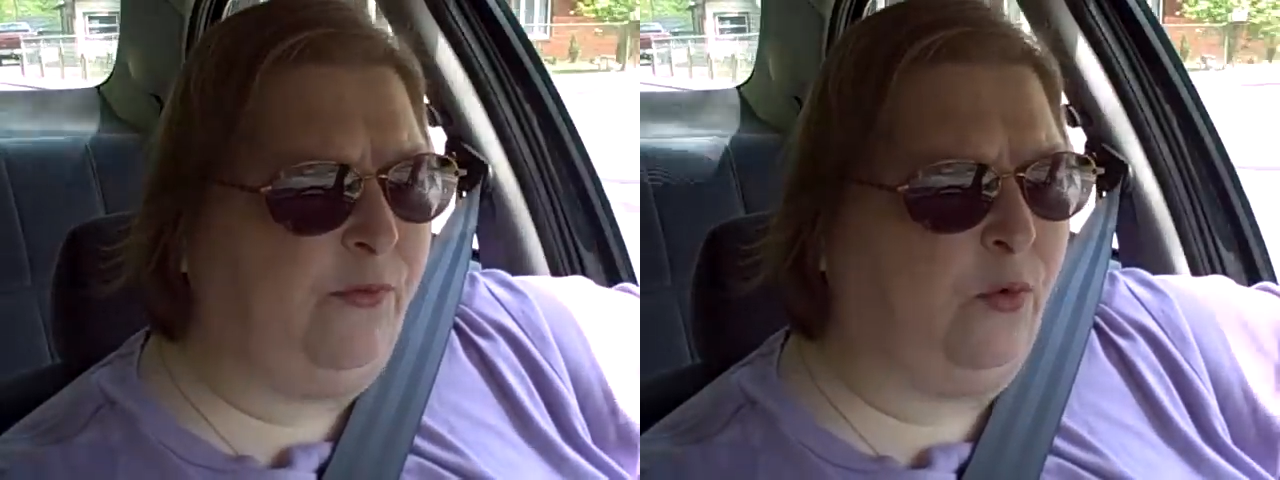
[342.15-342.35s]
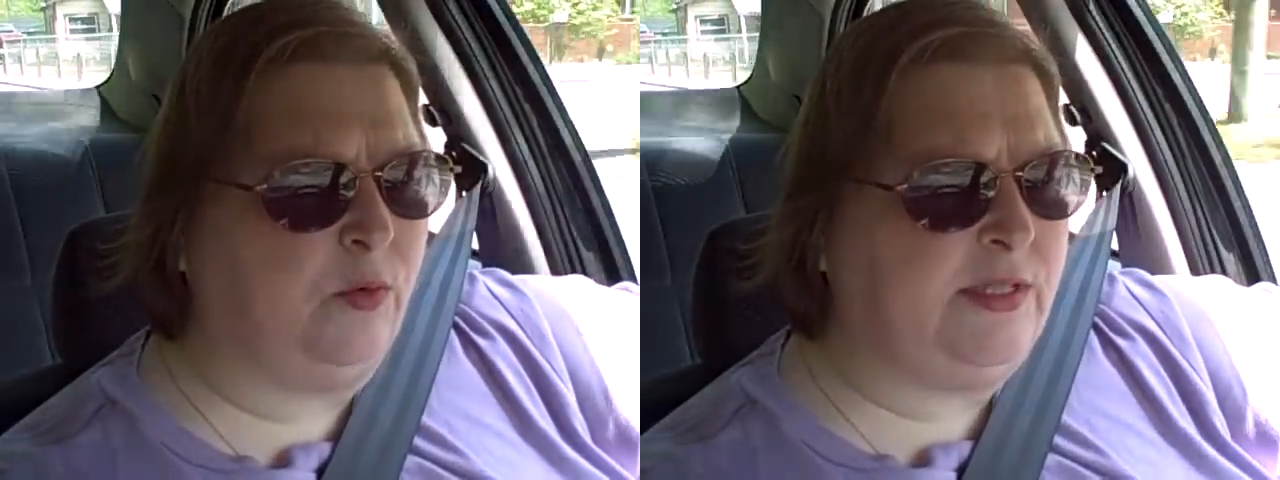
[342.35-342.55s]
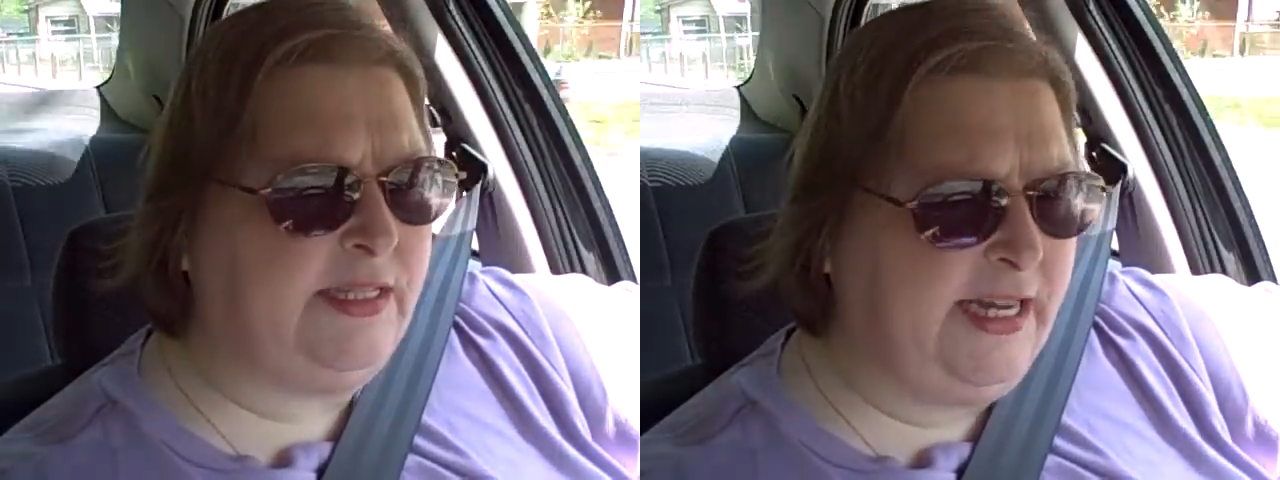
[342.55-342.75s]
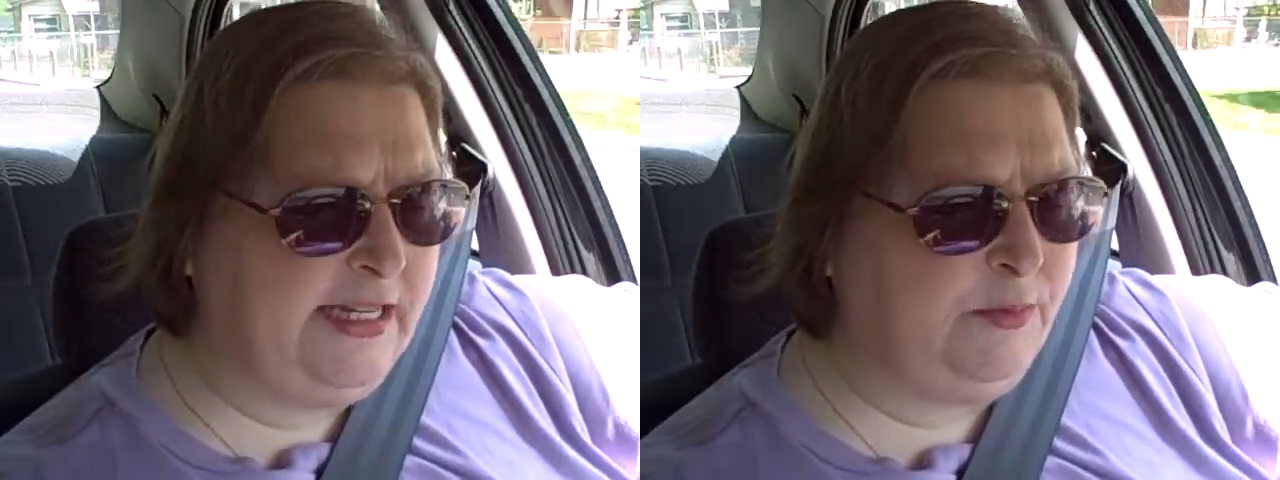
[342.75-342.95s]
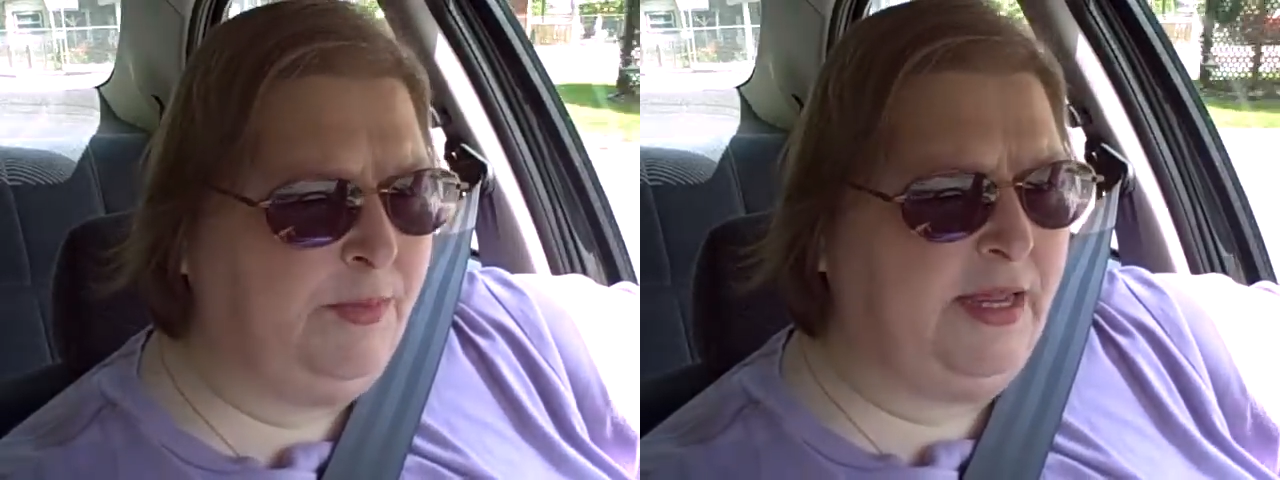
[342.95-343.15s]
for
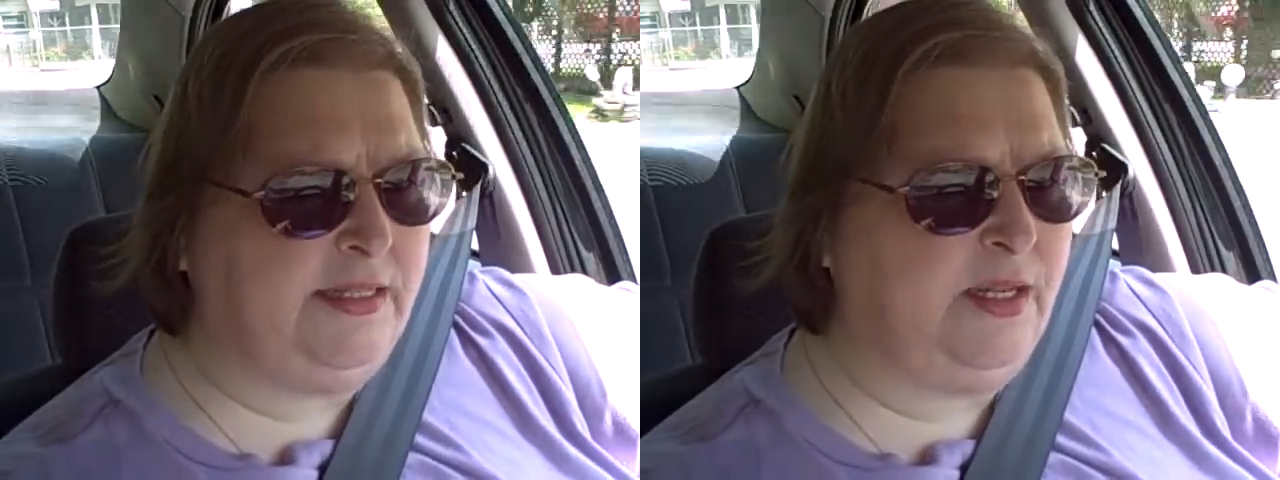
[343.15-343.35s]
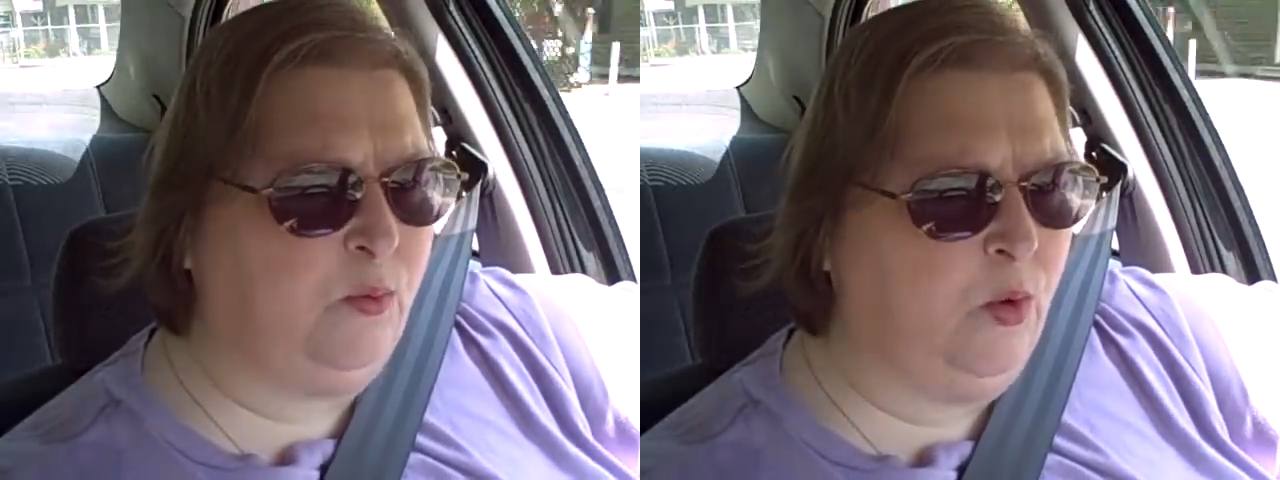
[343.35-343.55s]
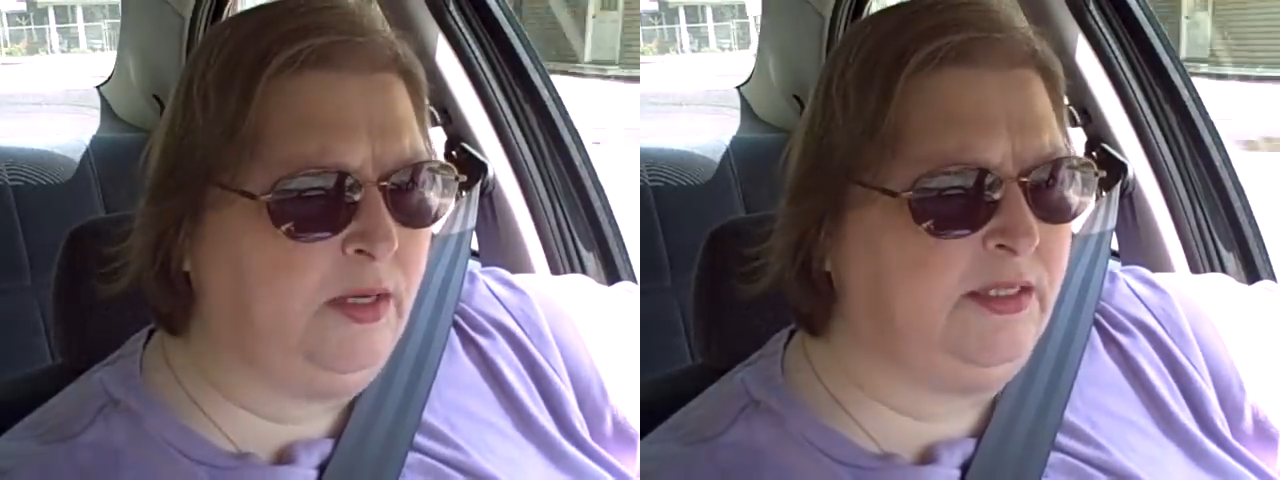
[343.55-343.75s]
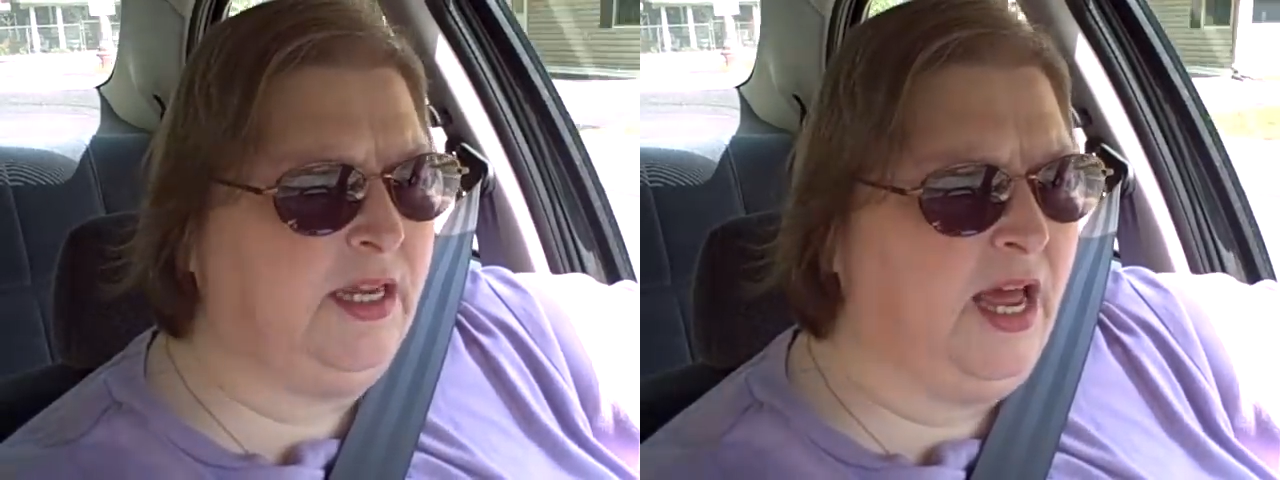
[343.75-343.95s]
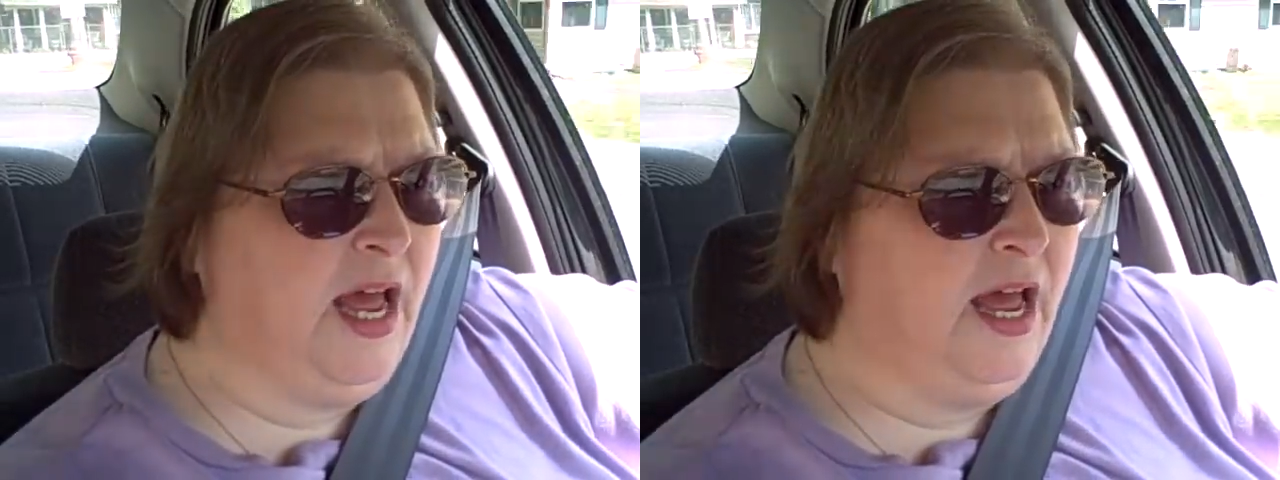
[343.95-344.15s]
six months at one
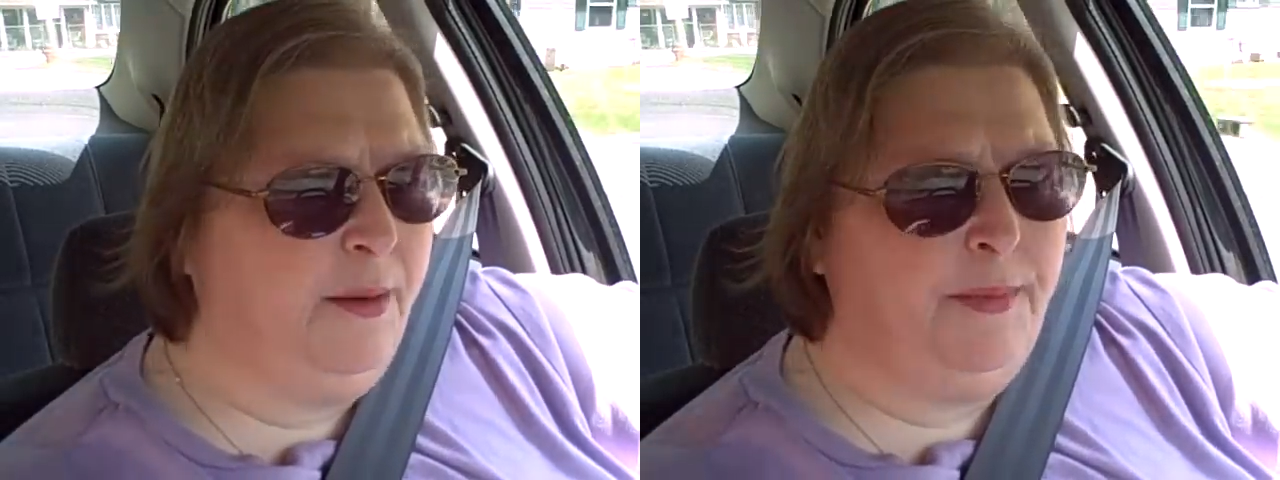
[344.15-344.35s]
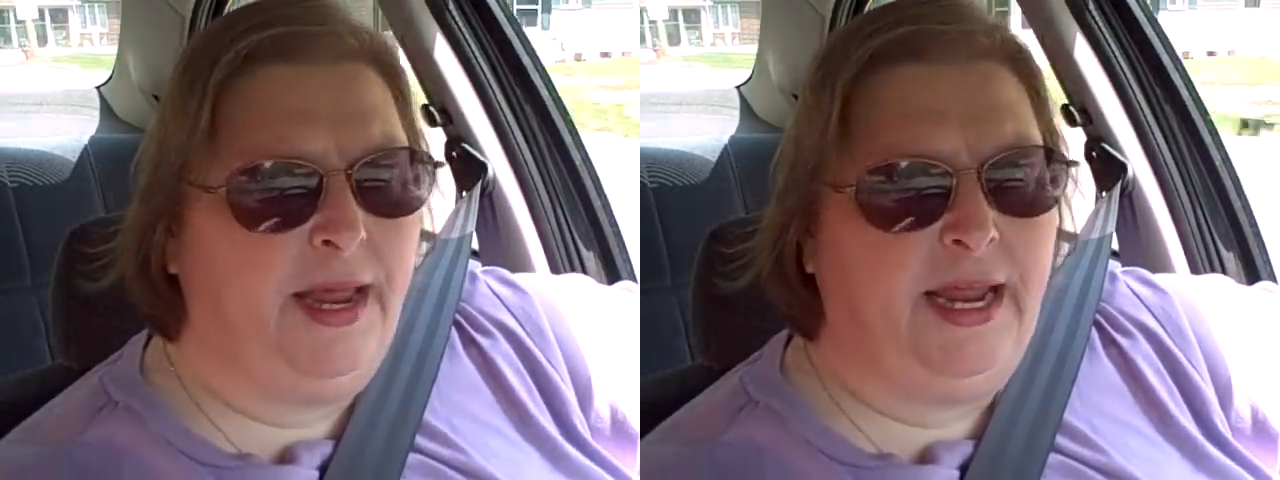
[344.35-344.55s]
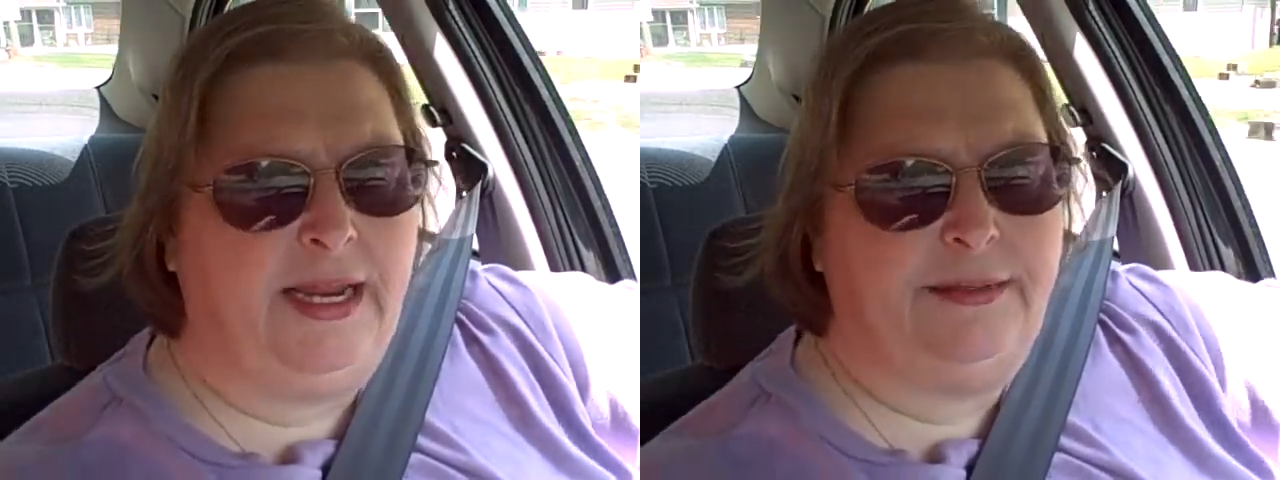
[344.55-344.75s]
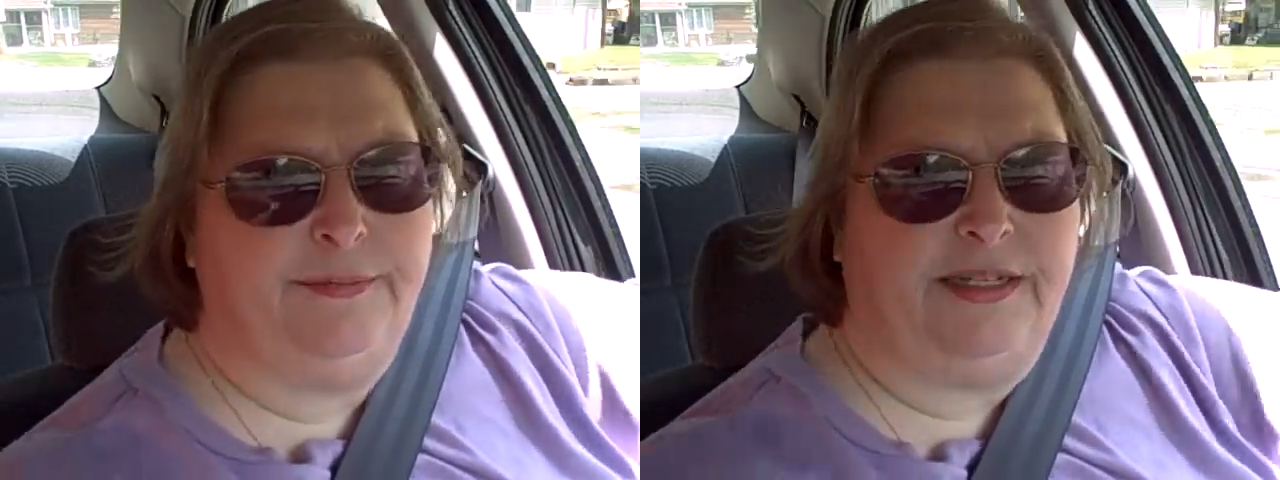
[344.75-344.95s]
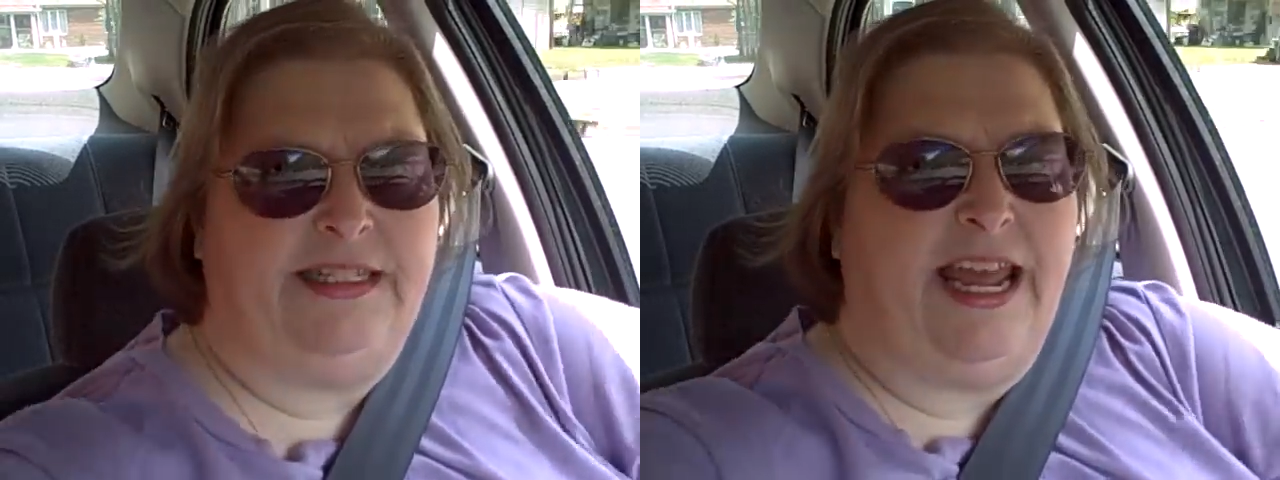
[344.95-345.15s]
time
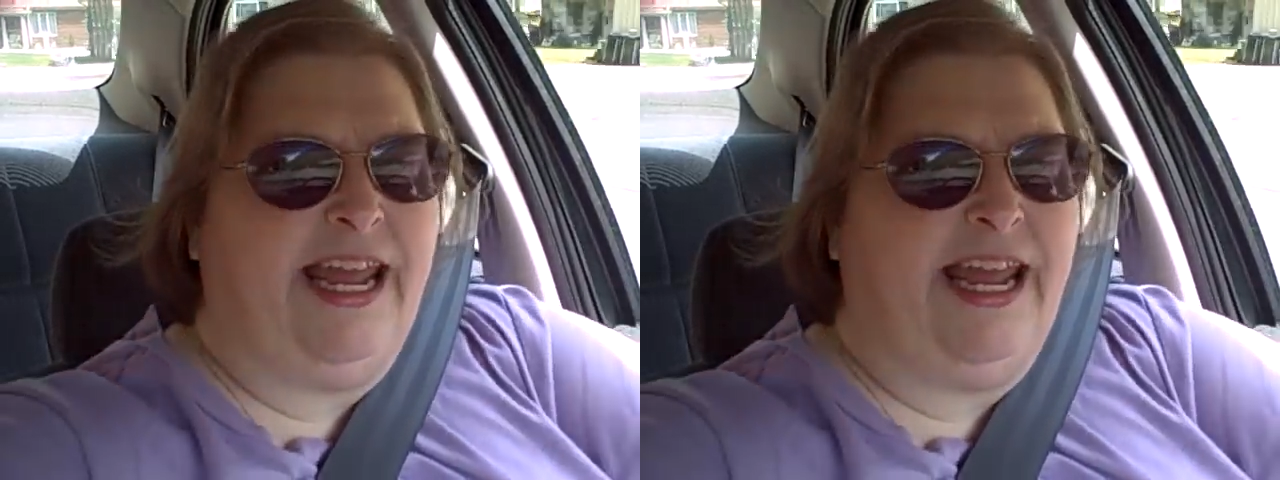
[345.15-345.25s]
and look at